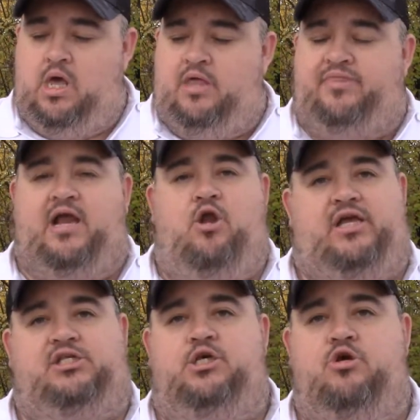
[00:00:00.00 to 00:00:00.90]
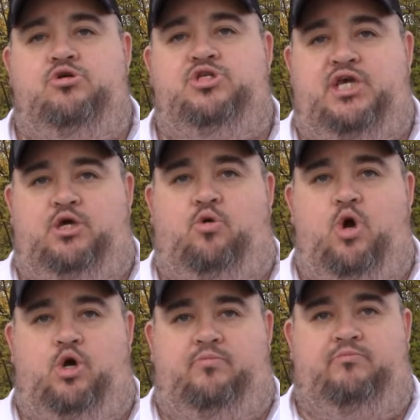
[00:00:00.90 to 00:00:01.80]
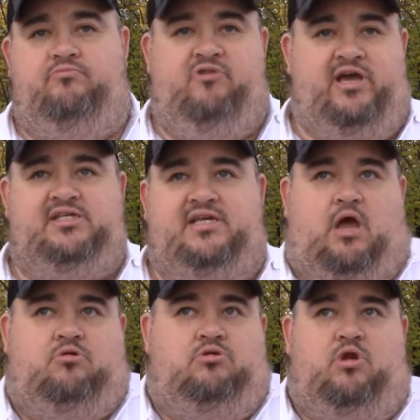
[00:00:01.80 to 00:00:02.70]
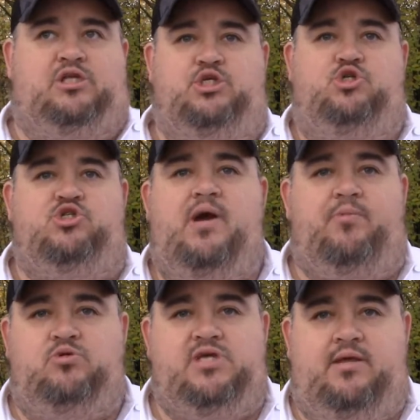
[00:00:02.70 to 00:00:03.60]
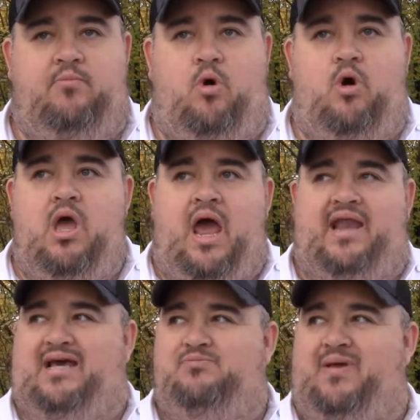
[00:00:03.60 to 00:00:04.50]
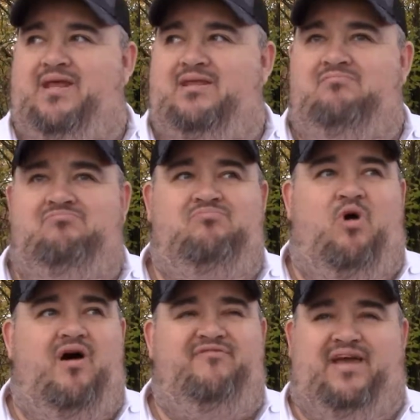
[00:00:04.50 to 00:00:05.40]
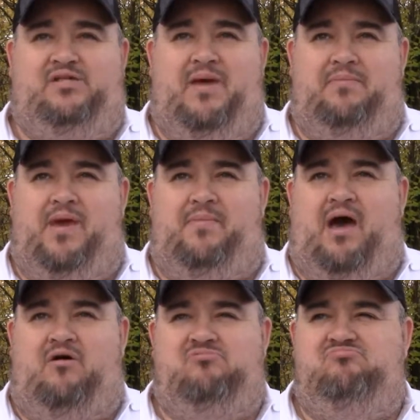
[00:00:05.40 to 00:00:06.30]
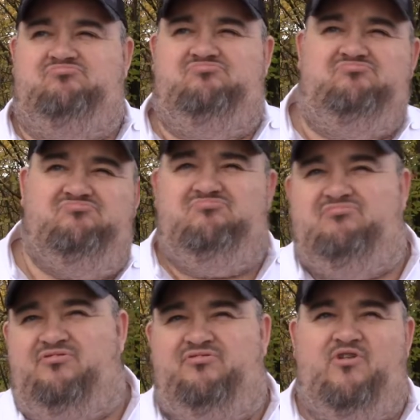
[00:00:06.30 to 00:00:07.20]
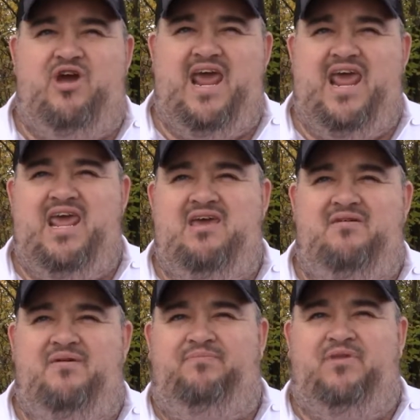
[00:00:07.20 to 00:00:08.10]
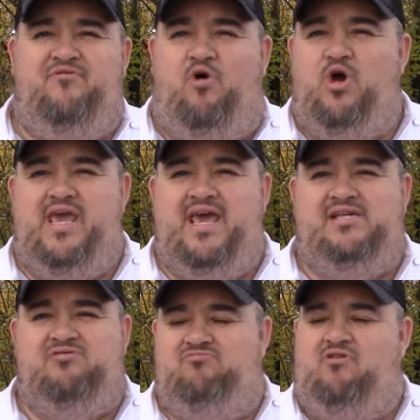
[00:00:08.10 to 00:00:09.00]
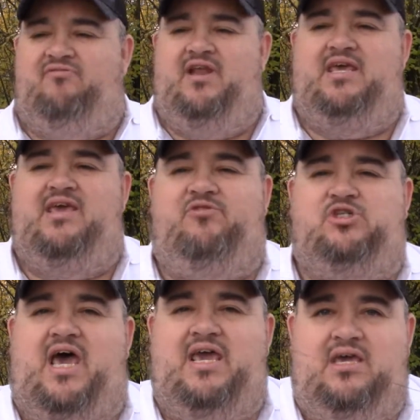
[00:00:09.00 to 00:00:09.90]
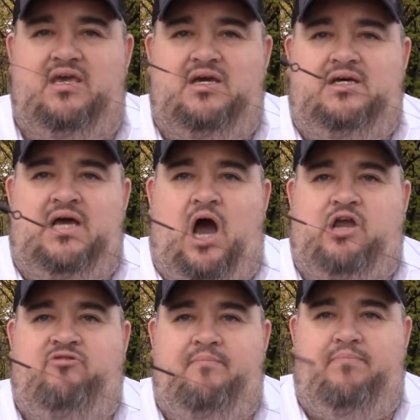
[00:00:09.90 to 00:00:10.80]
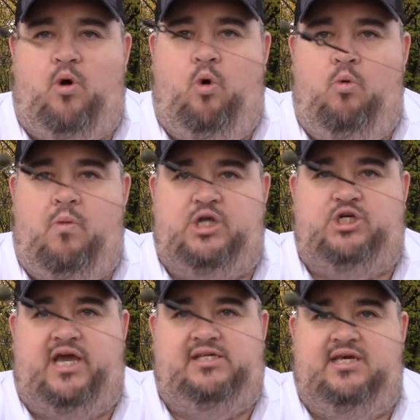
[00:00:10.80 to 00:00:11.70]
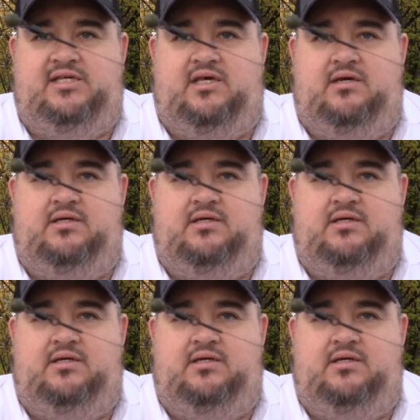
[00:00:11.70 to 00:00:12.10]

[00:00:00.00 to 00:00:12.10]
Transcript: They like to use single hook rigs. They don't like to use trebles anymore, and that's been in what effect maybe about 3-4 years roughly, give or take. I crimp all my traces.